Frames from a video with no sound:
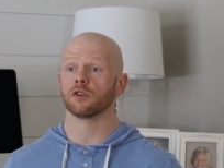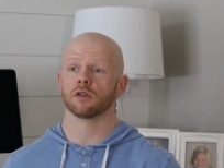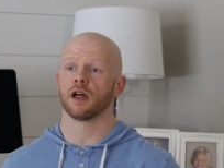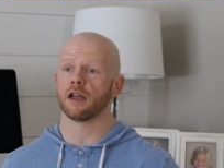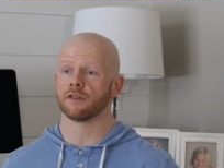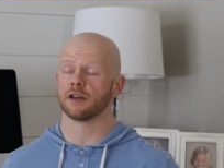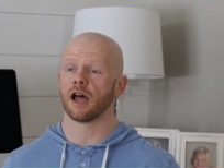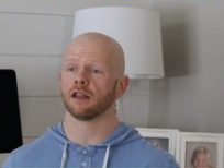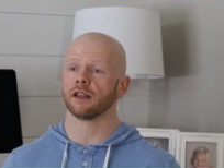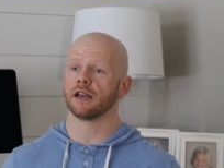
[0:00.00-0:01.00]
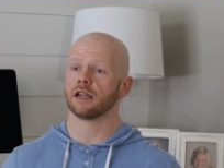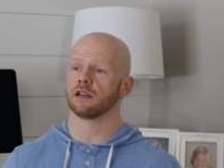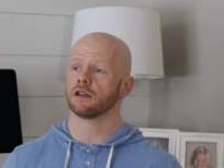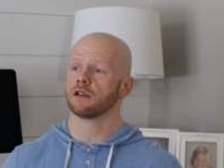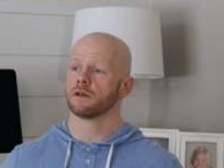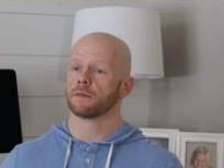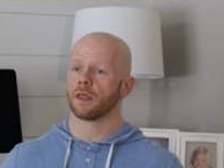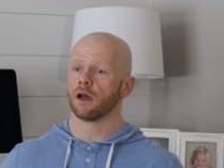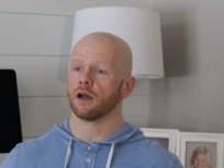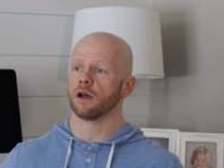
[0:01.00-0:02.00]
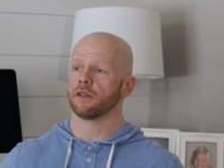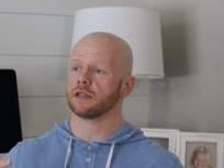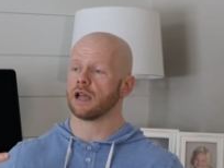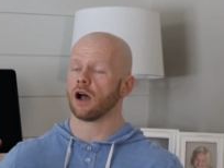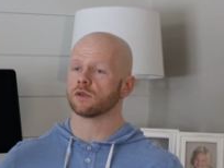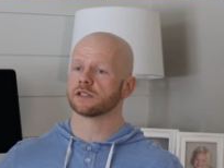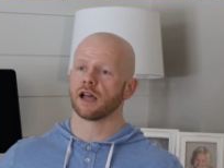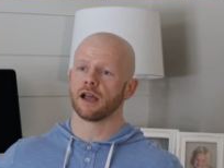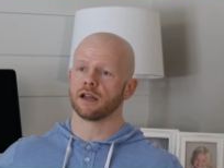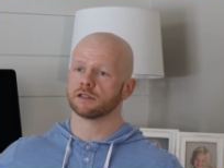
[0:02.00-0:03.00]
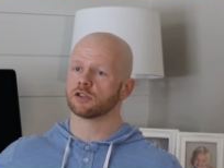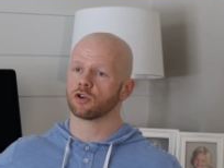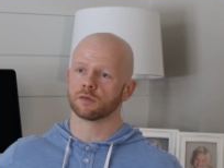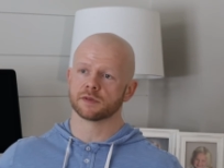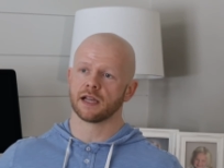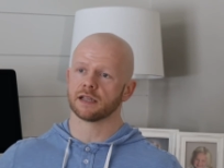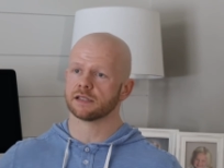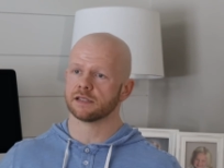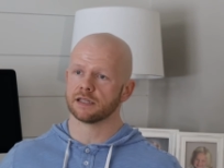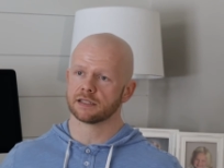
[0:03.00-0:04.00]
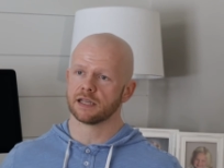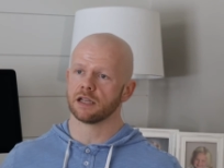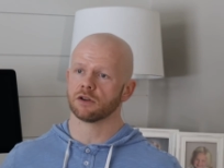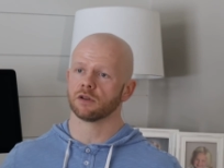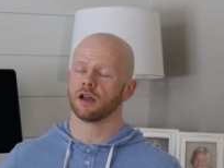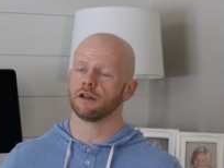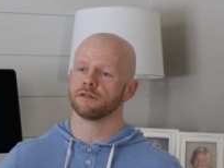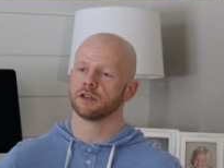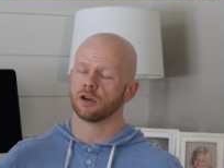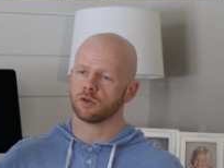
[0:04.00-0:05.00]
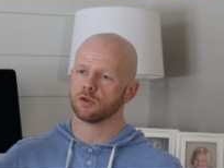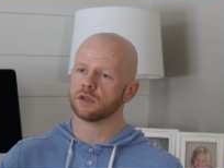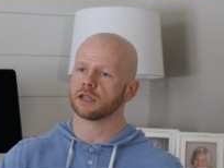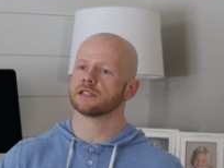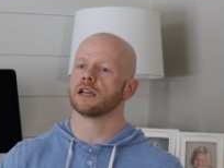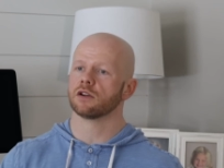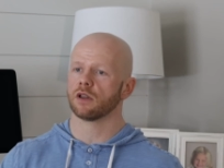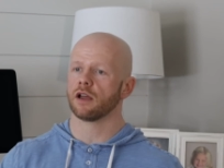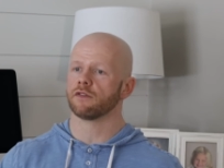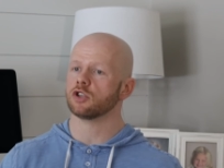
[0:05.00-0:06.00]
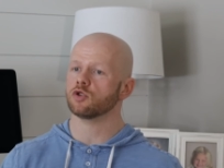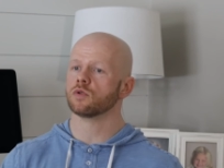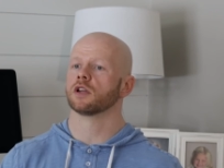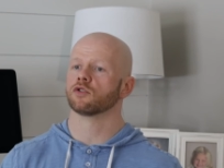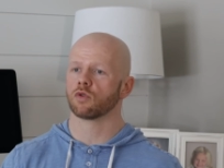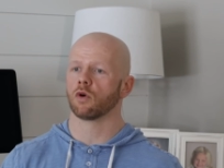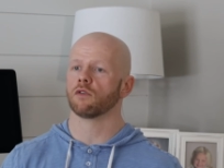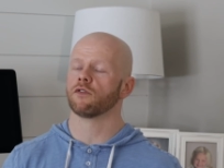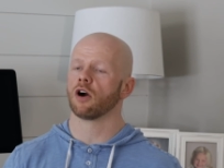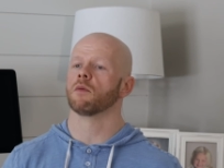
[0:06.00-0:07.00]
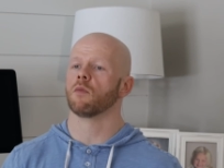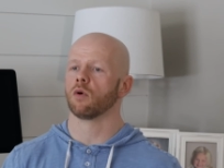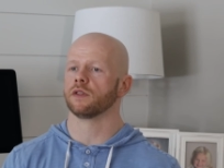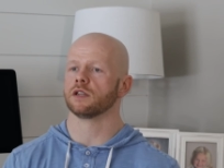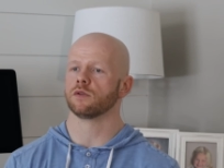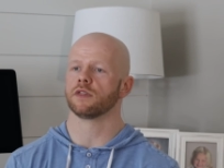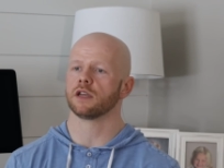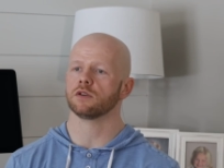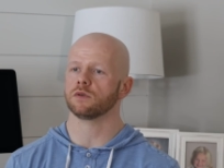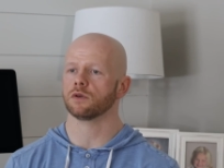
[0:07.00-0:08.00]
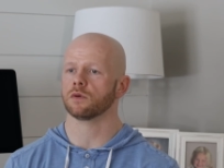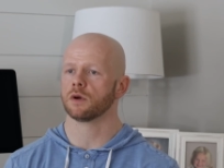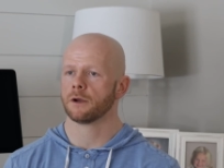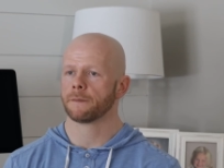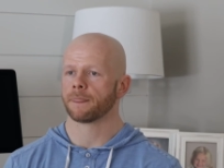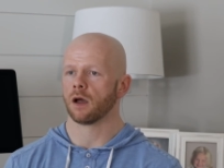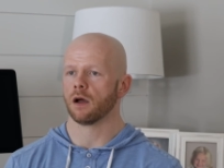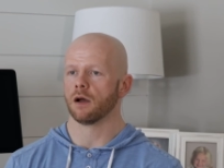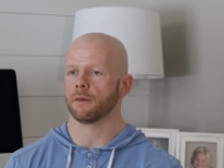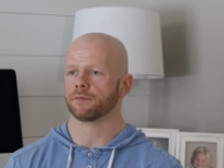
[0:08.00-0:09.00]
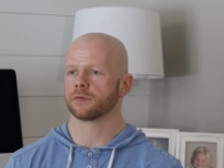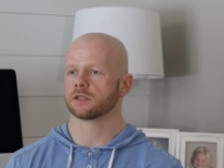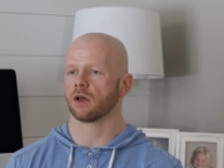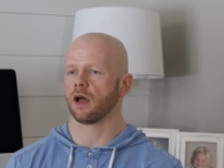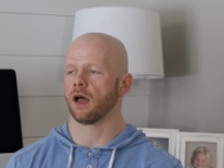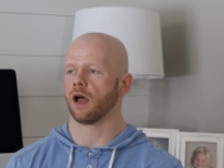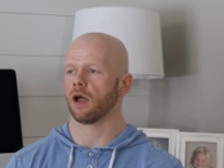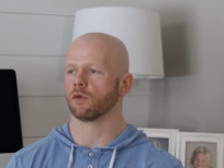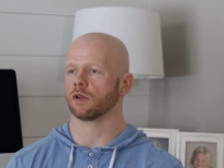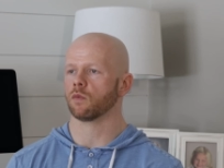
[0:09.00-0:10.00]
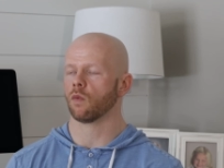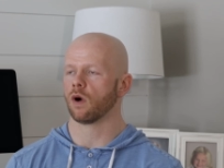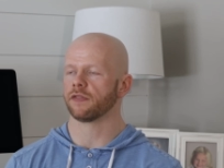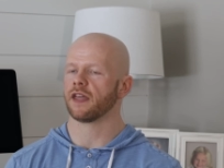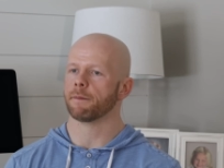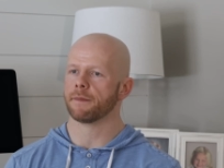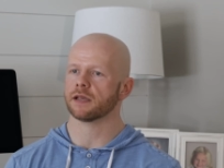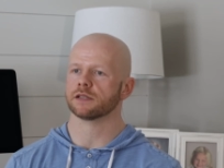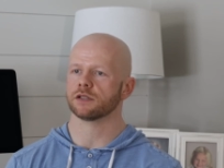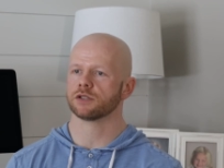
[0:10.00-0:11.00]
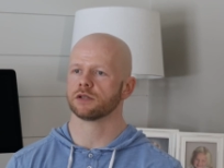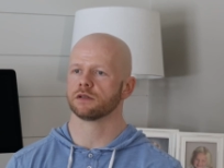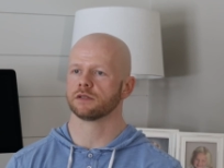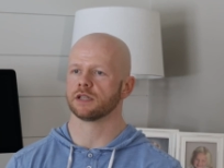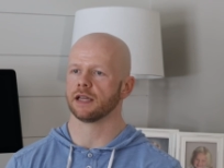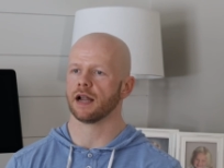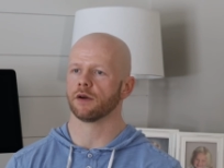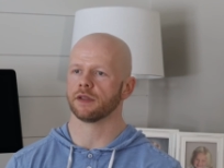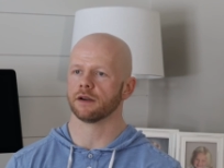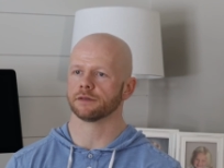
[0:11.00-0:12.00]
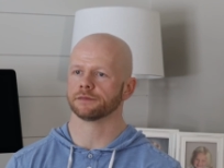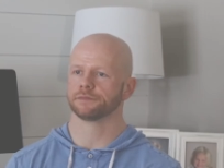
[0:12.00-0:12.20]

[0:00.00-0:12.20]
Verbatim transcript: of your life and not letting uh, the outside circumstances dictate your life. You know, you dictate your life and you control far more than you think you do. Um, so I, I really want that message to get out there.